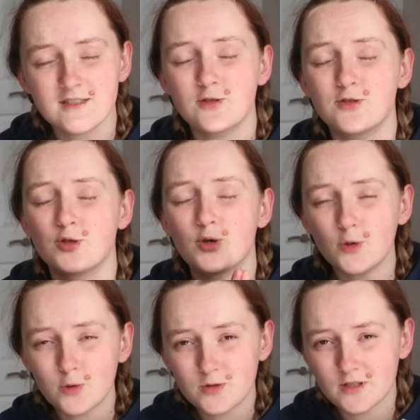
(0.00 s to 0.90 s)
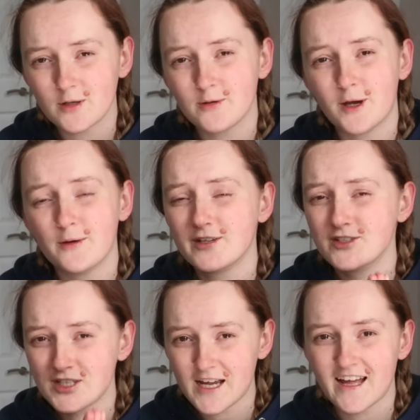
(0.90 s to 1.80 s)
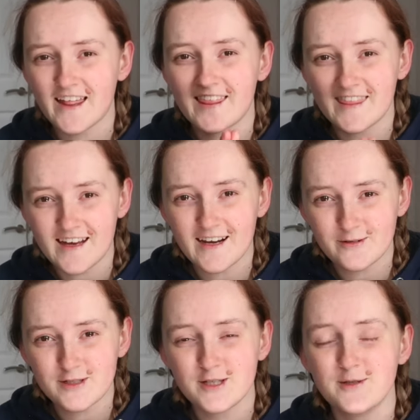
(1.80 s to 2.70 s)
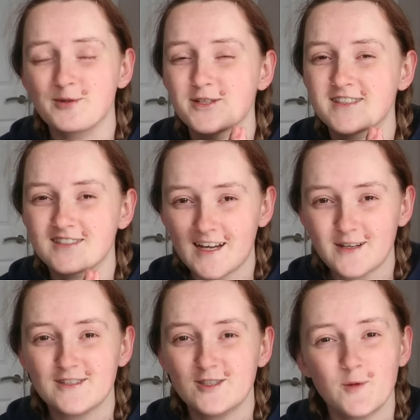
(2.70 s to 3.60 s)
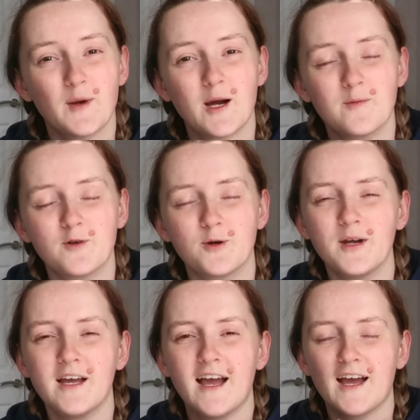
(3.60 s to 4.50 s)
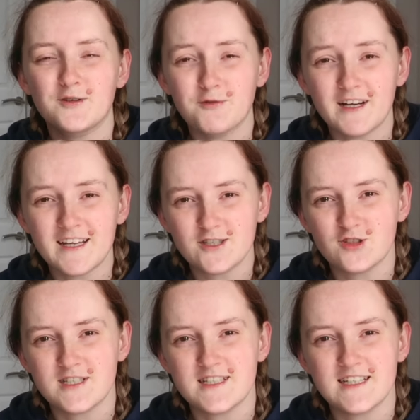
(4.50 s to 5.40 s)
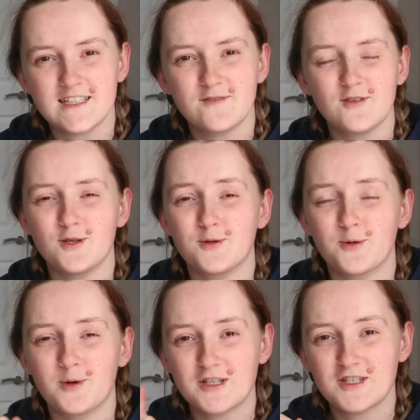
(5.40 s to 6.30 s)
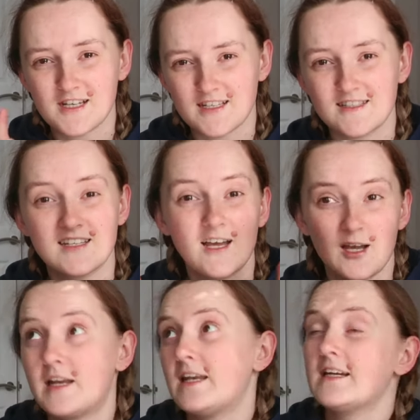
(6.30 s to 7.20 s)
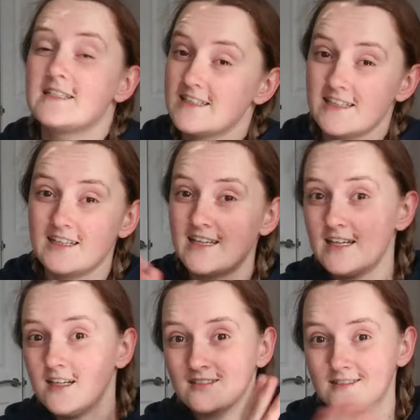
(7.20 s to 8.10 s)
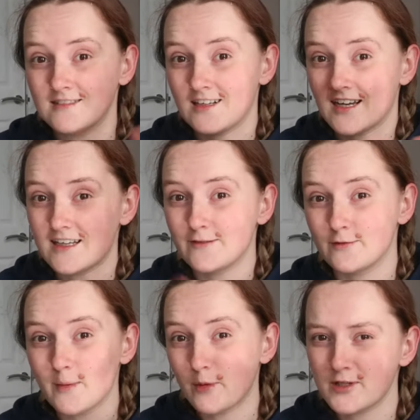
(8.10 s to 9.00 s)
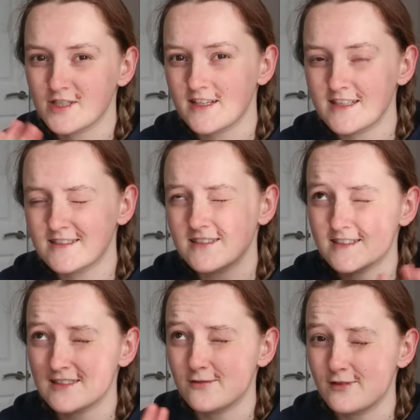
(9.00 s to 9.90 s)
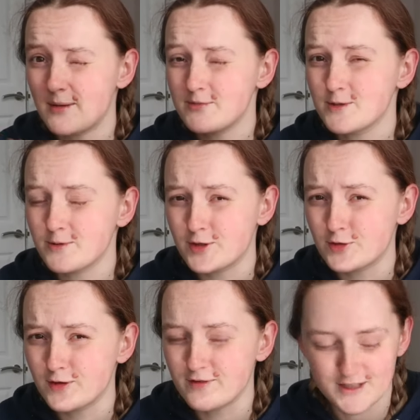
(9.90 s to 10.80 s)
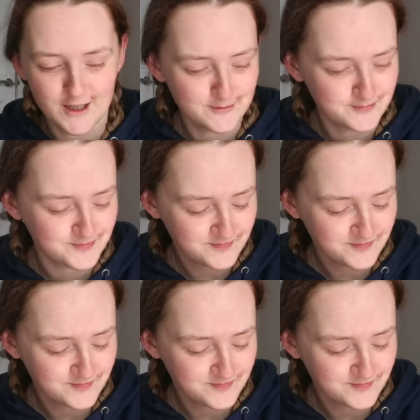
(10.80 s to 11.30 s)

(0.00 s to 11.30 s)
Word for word: You should also go and check that out too, because that is super helpful and a really interesting interview, which is linked here. I can never remember which side it is because it's flipped when you're in the video.